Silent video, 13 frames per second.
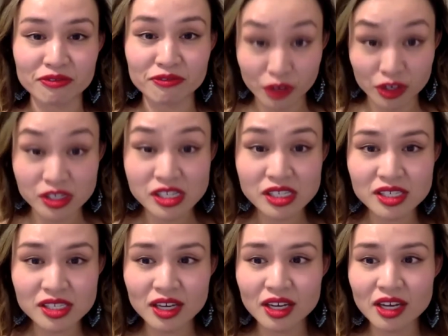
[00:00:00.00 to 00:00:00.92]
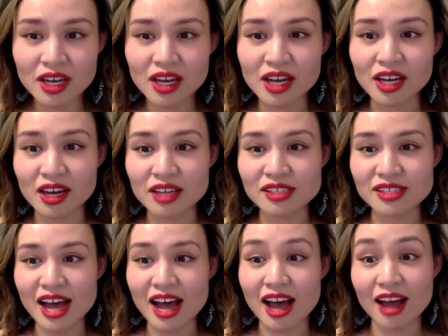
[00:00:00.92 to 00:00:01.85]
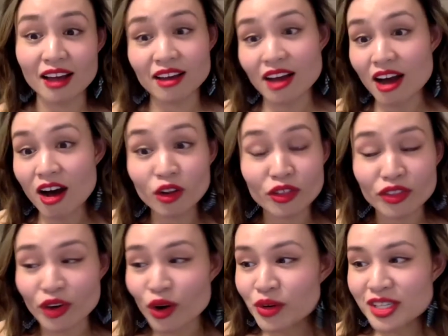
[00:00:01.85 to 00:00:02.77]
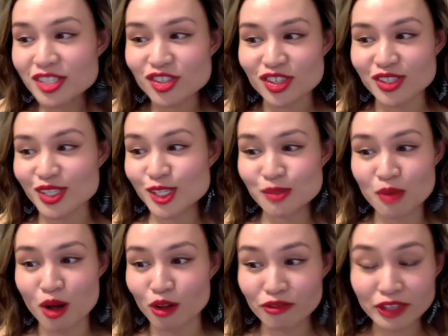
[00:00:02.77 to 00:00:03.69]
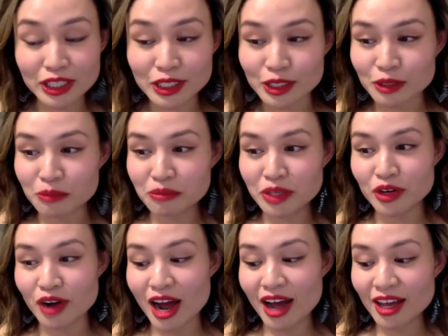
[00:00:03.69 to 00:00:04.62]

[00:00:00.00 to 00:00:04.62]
first, because although it's just a small film, you know,